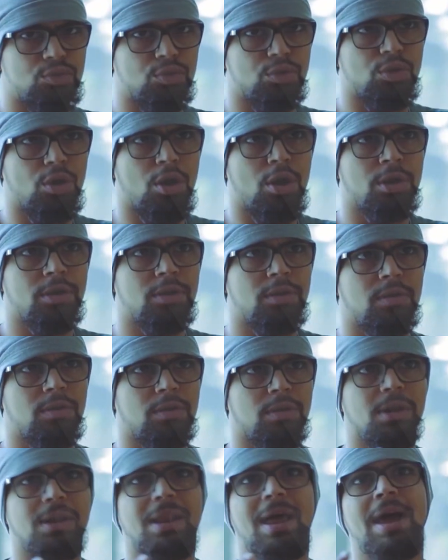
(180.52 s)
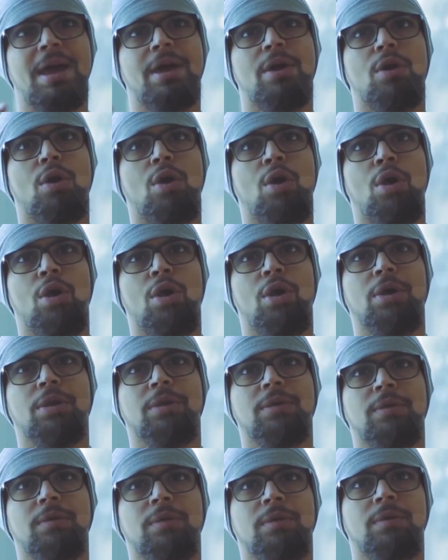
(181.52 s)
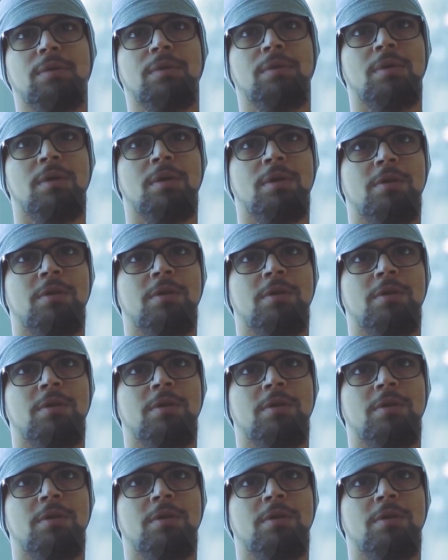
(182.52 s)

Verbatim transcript: do not rely on